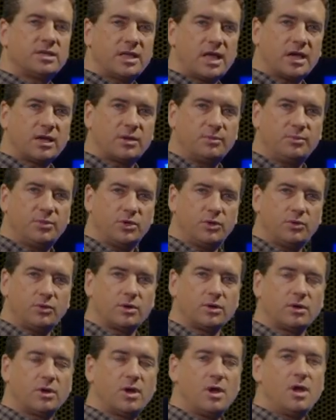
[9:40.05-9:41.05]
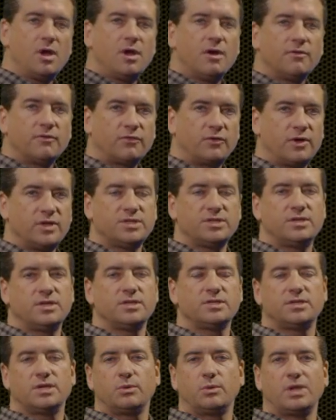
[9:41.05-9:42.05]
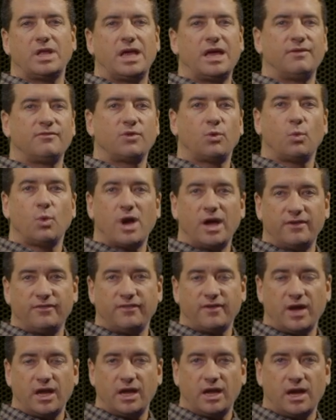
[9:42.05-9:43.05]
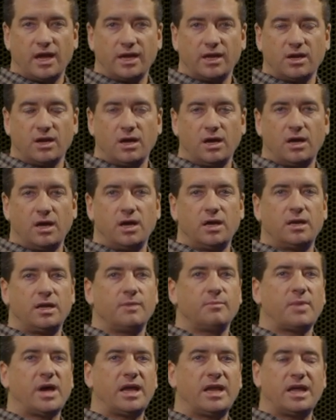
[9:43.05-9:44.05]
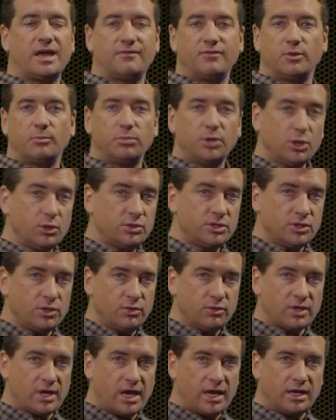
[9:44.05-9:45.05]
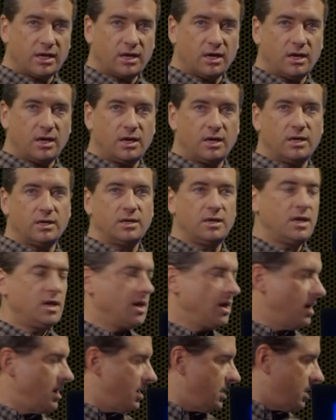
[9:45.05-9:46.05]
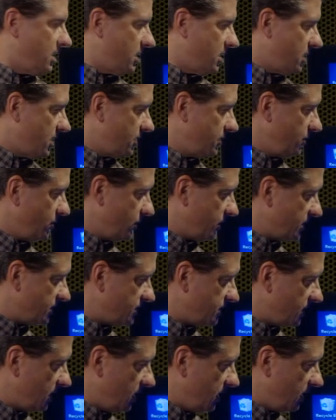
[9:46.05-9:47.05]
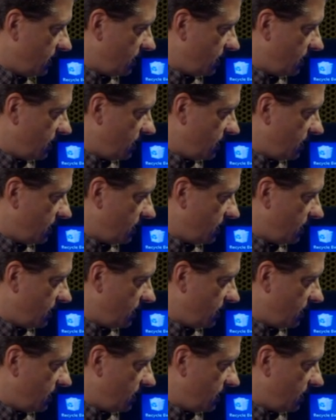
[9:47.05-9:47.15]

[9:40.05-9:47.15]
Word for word: to that computer. For instance, it will have the Wi-Fi icon, it might have the Bluetooth icon. Uh, you can see